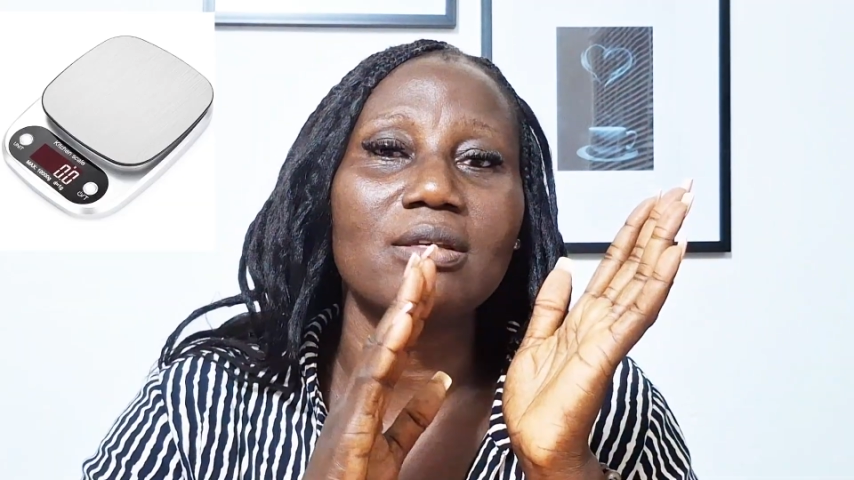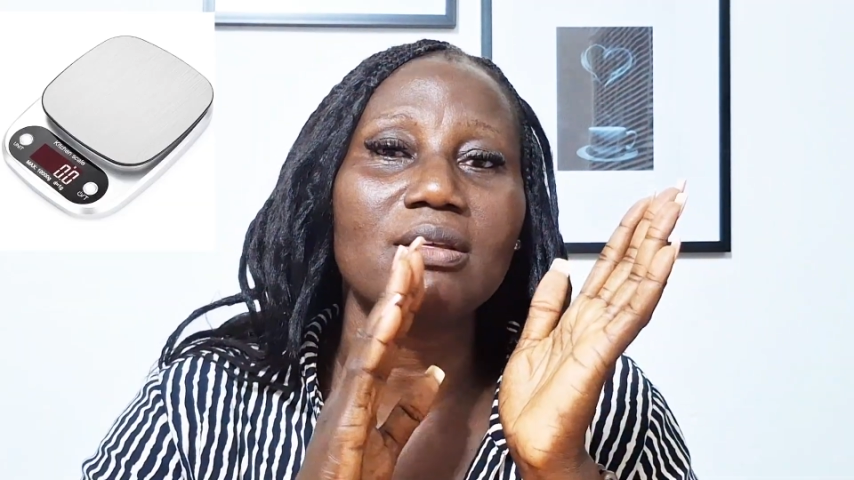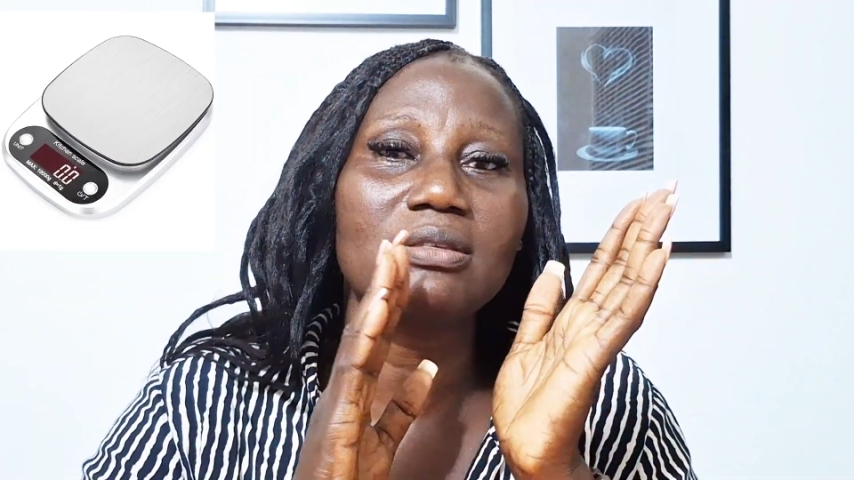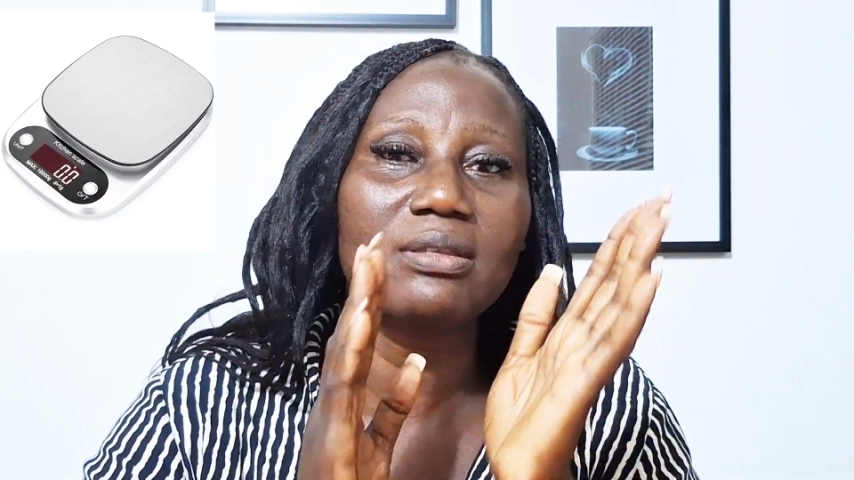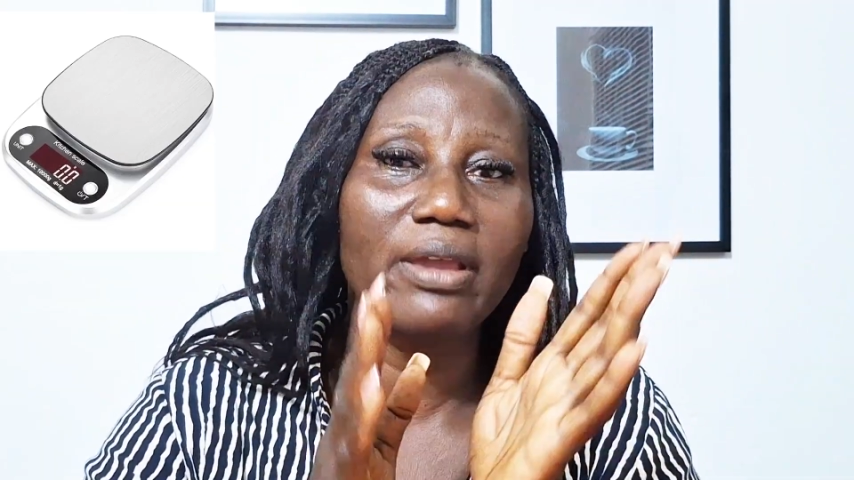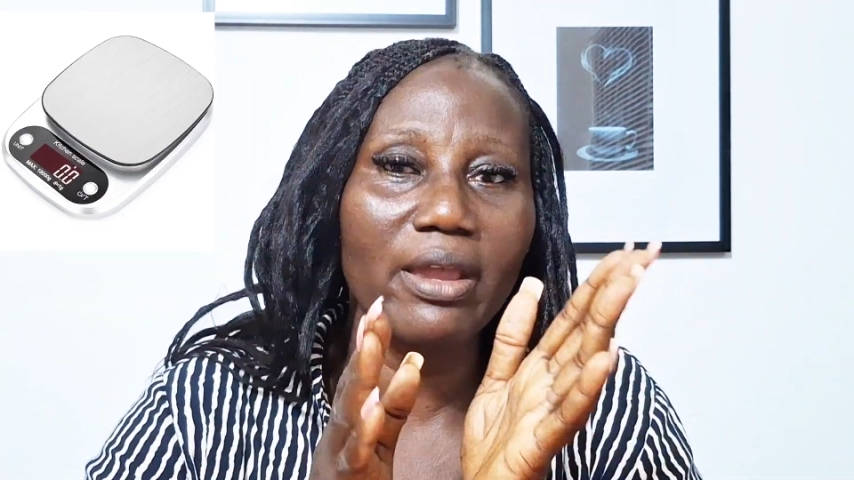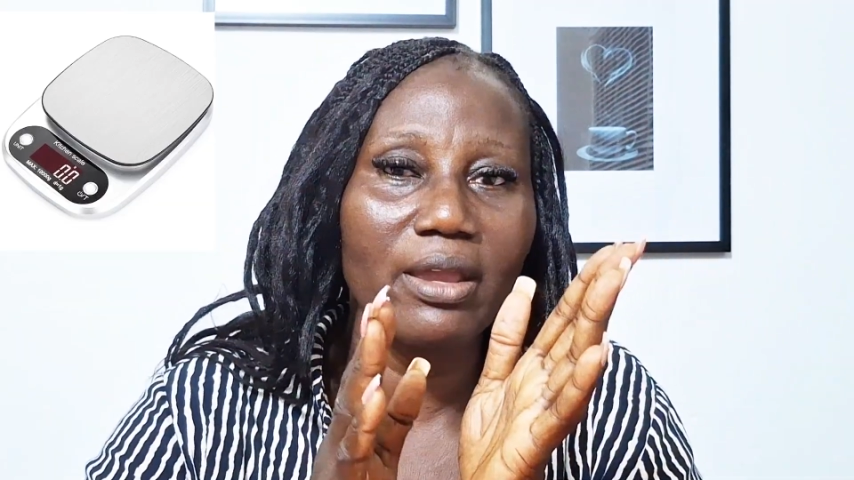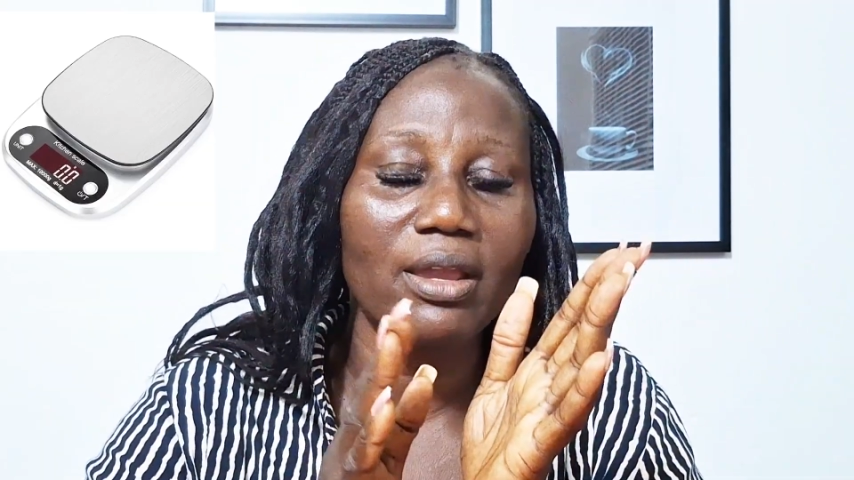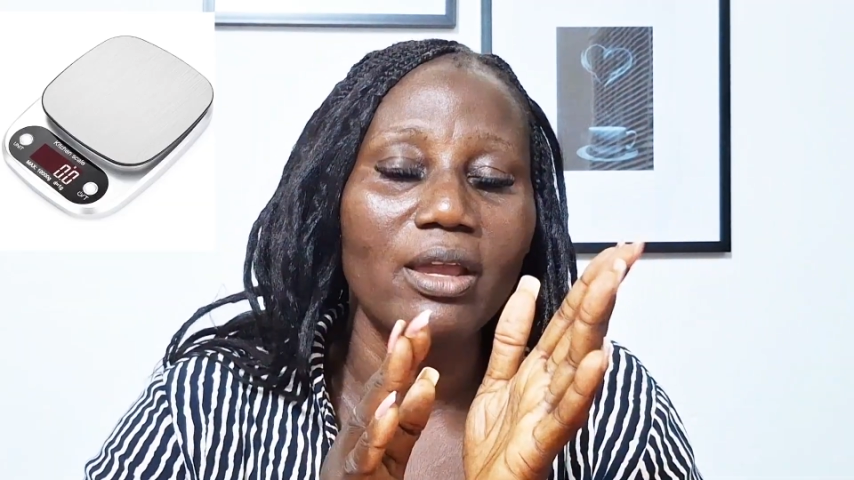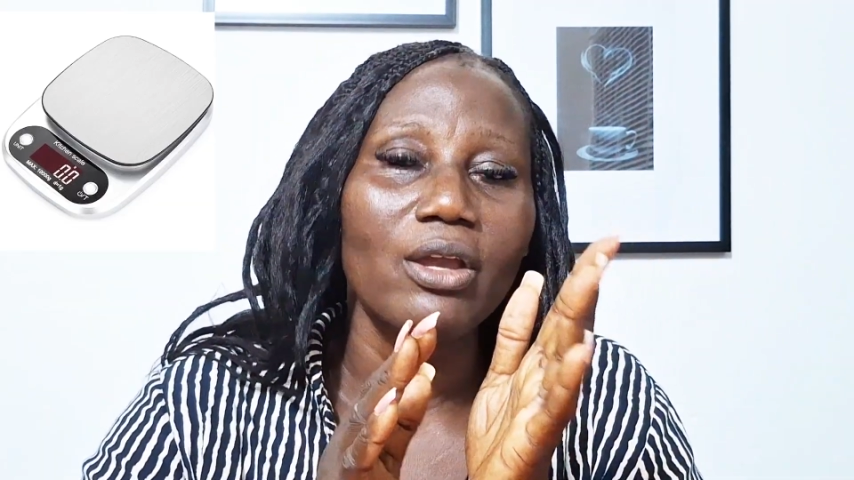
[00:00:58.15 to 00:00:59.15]

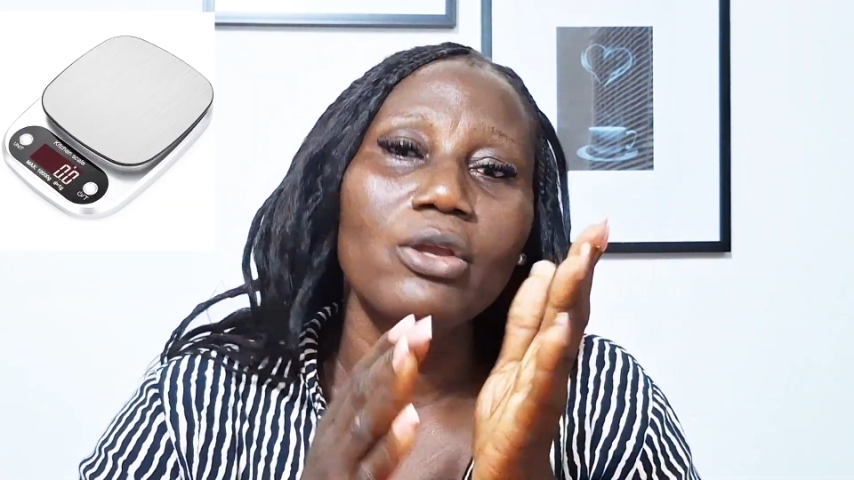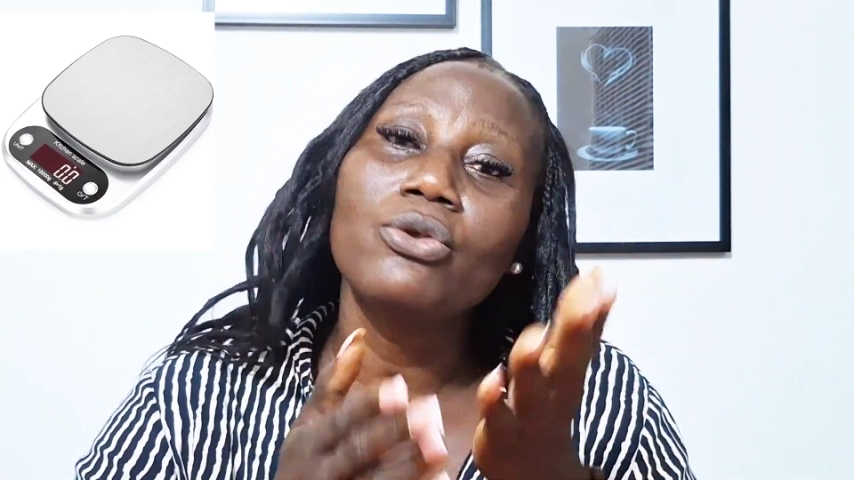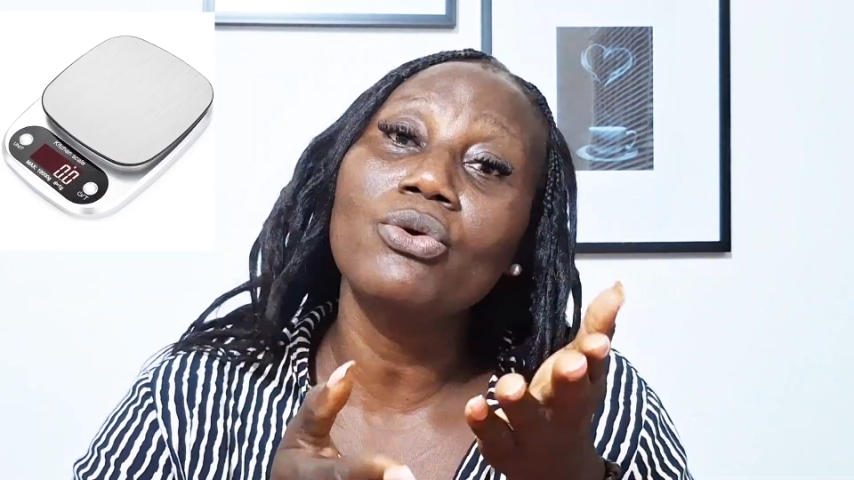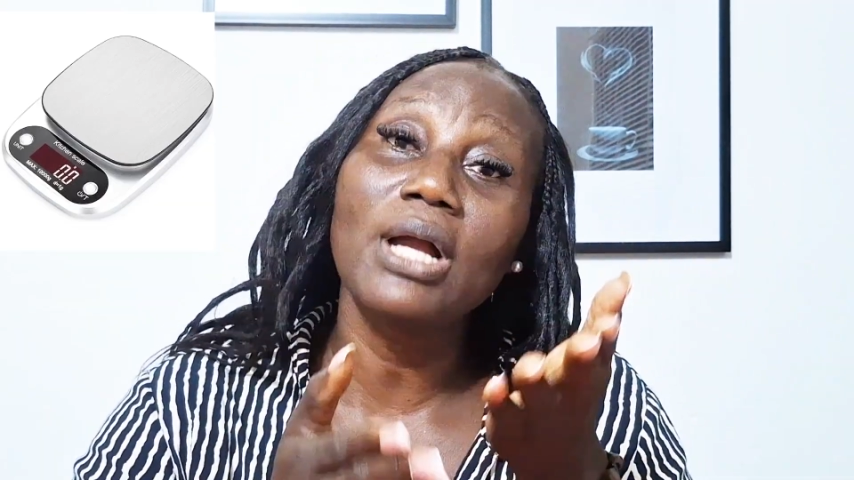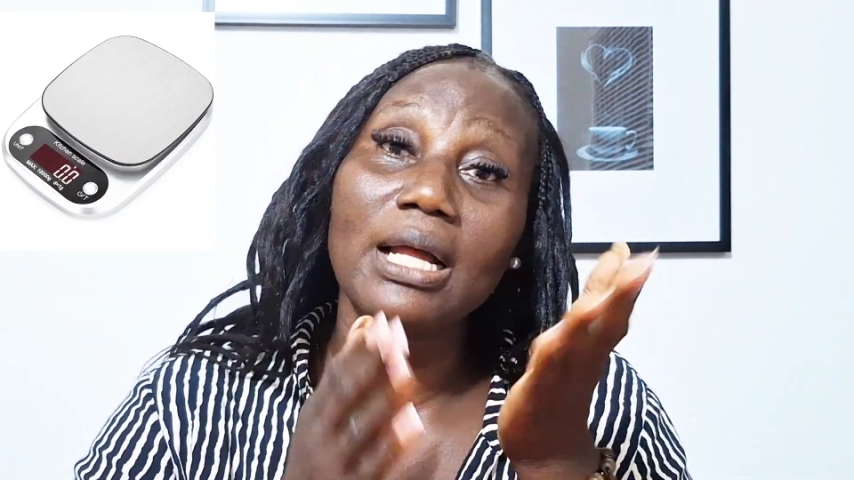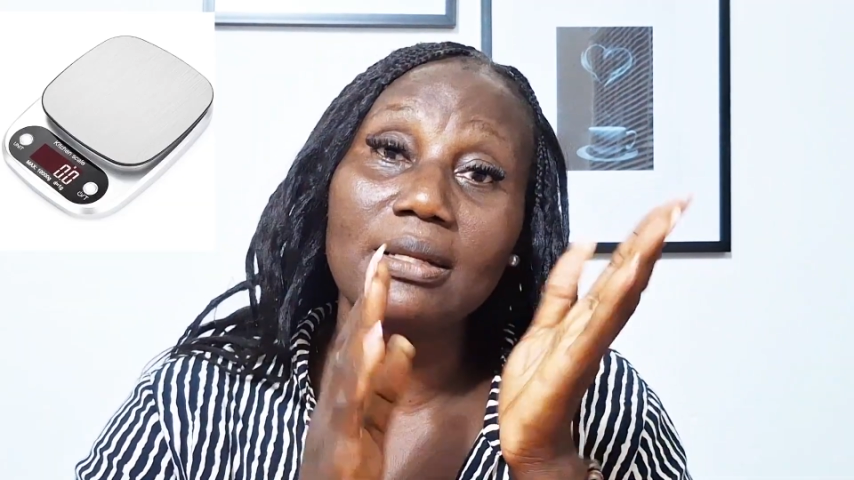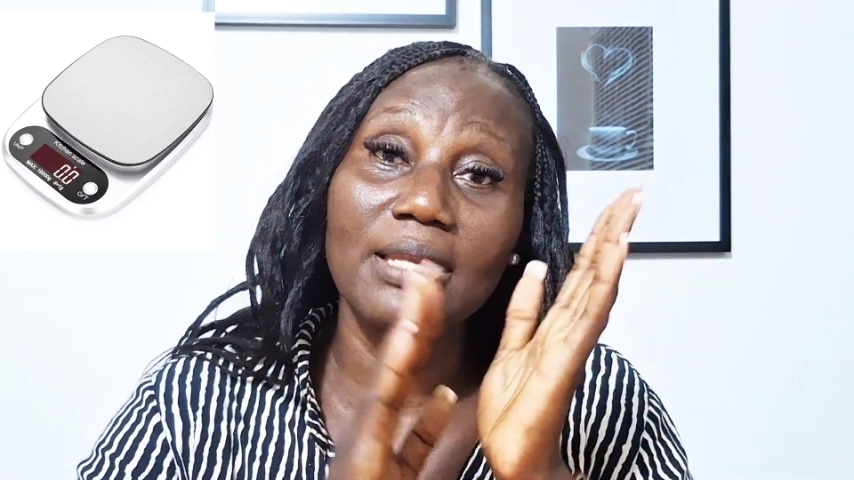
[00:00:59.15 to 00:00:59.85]
scale, you can